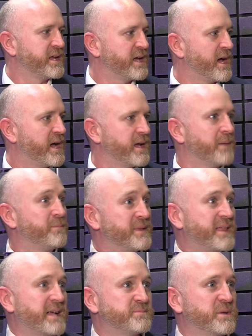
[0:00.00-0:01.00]
Yeah. But
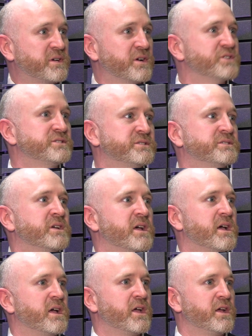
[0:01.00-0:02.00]
that's because
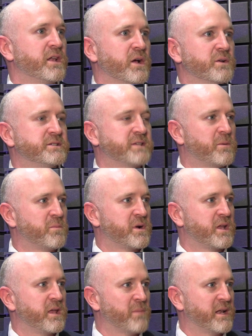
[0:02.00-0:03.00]

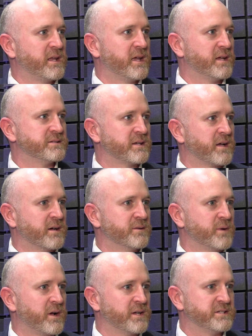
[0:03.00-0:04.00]
somebody many years ago,
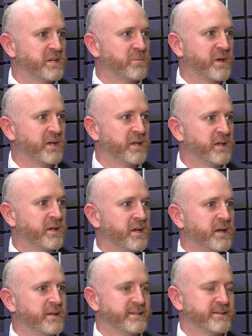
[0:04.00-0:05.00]
IGP,
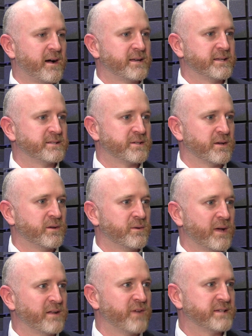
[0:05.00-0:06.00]
decided to
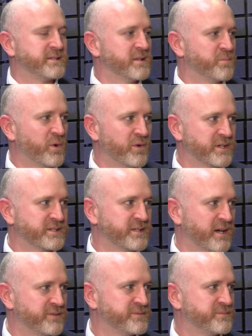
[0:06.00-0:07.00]
invest in the boring stuff.